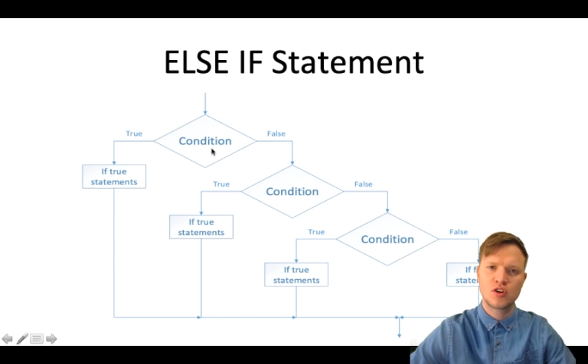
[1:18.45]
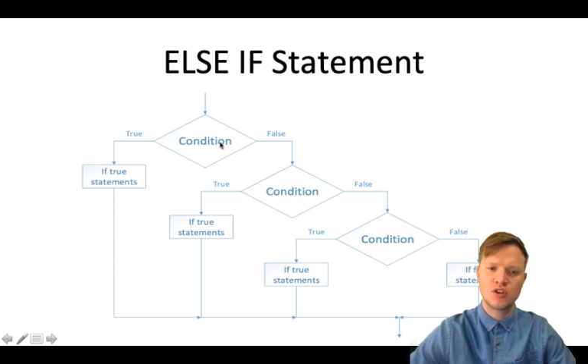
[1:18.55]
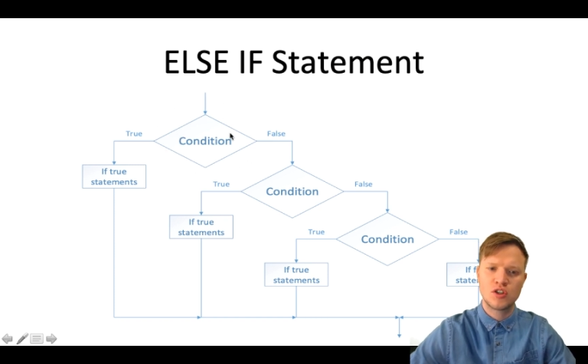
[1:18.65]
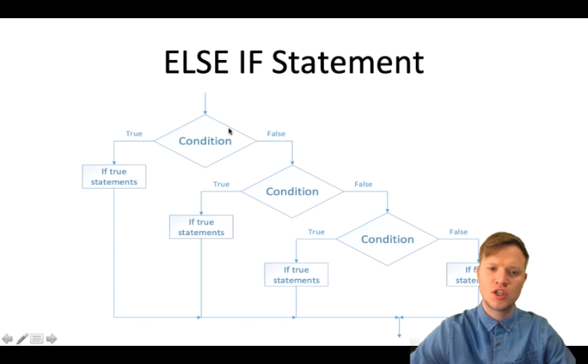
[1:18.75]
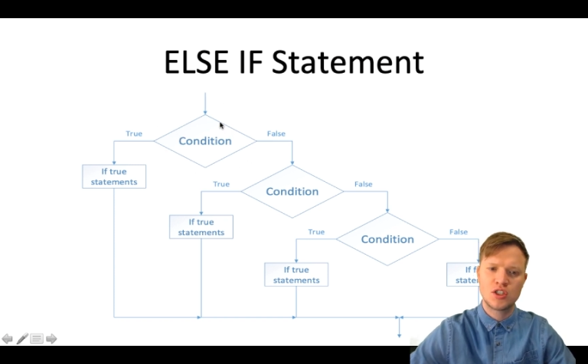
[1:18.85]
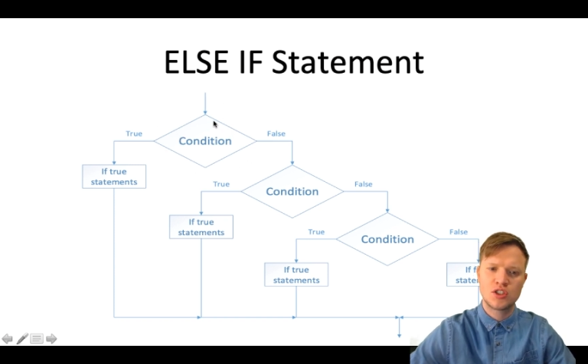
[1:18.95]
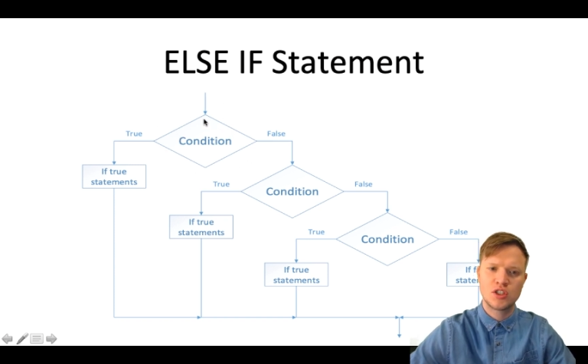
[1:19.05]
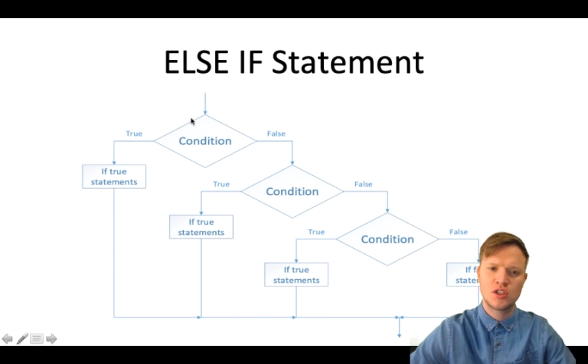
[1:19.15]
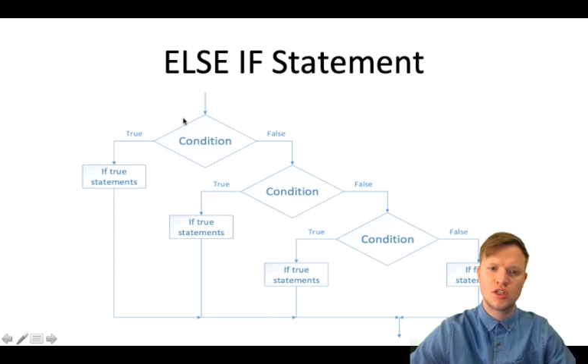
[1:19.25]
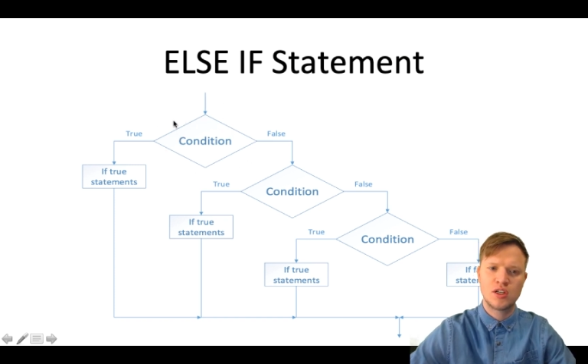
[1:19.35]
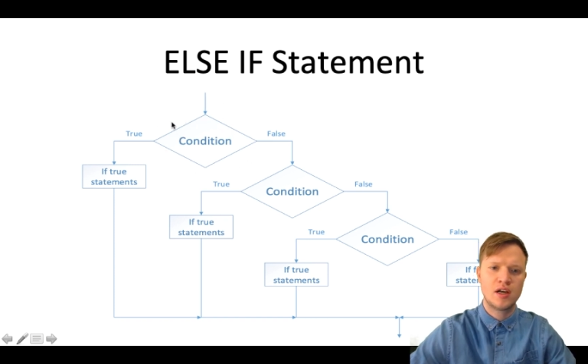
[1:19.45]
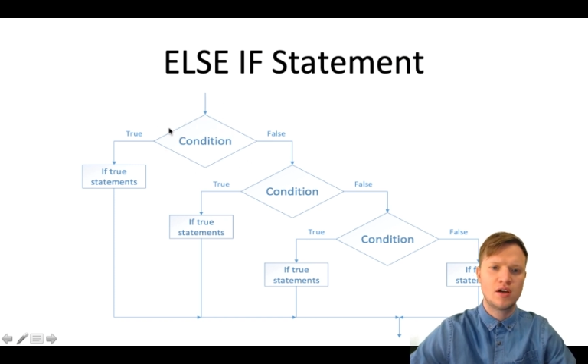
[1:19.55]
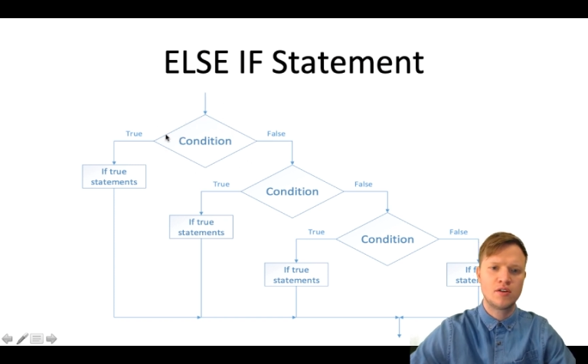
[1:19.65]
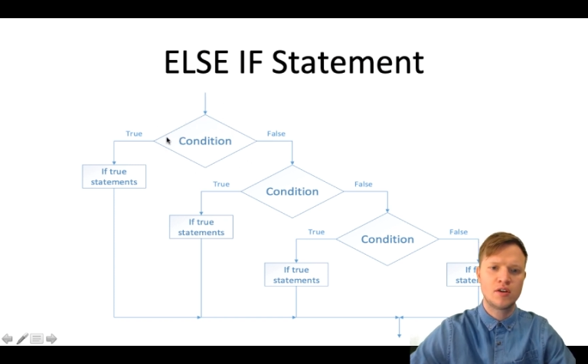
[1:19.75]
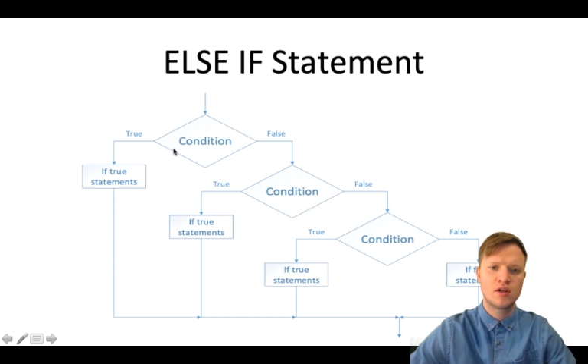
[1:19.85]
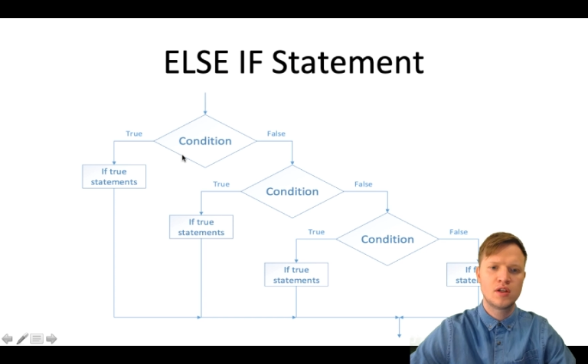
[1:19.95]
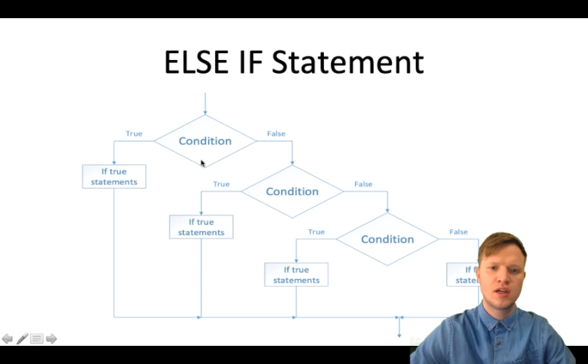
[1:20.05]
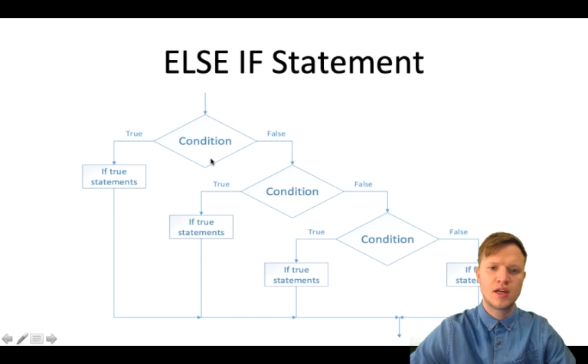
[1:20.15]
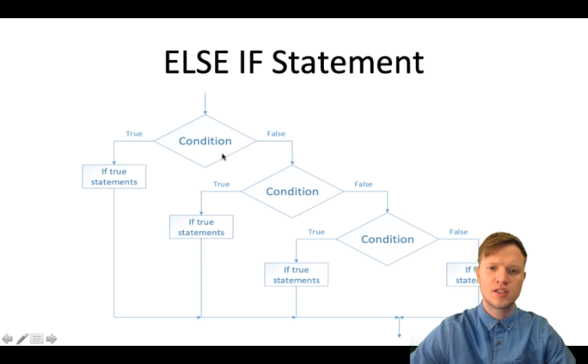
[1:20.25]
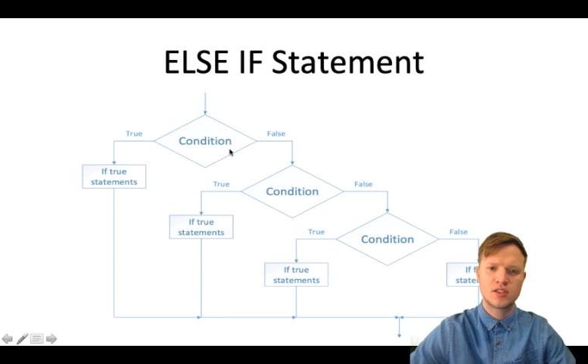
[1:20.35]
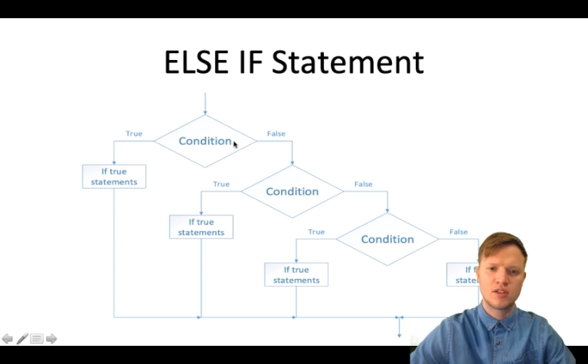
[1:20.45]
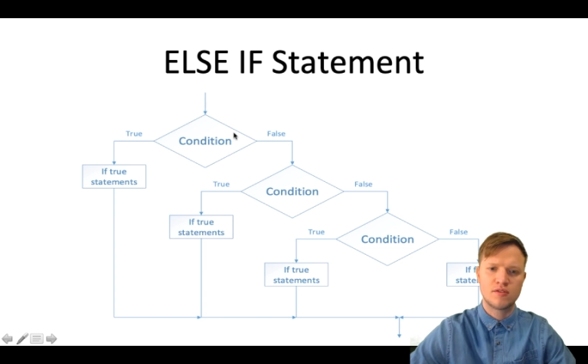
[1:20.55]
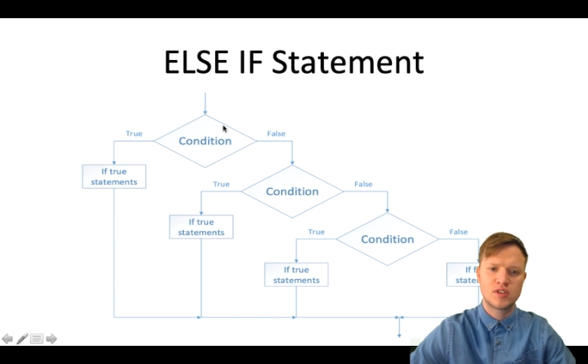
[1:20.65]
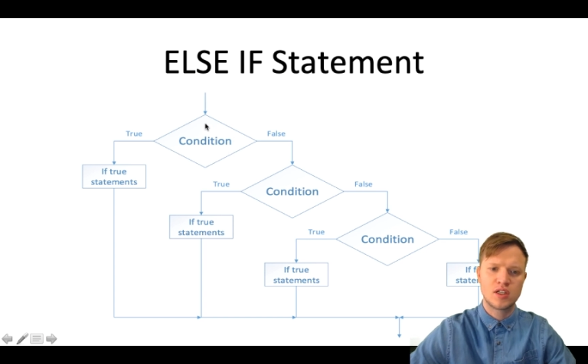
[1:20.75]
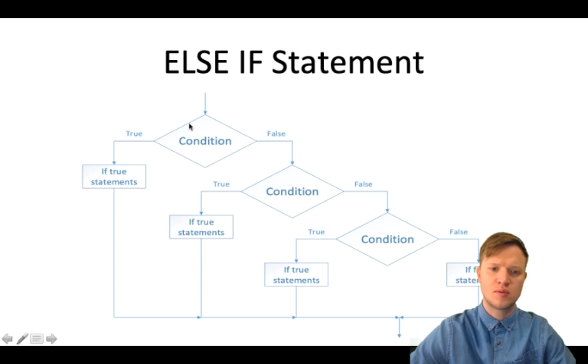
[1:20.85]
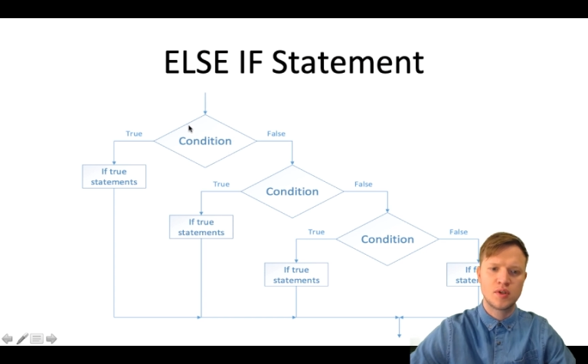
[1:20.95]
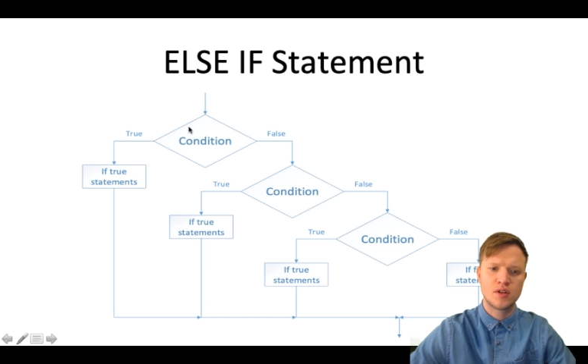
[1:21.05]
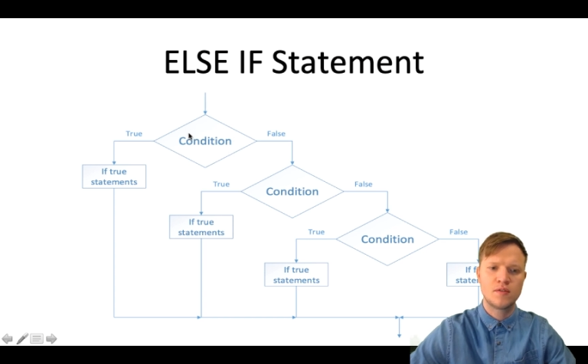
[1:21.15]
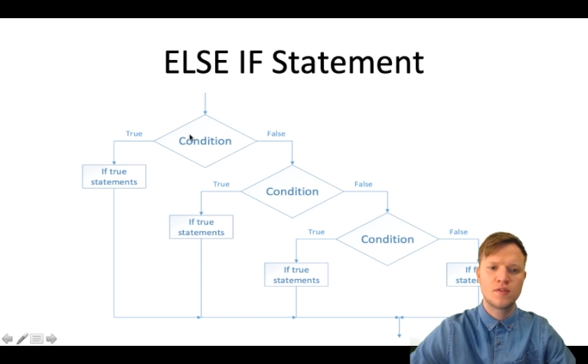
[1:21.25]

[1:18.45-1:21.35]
condition in our else if statement.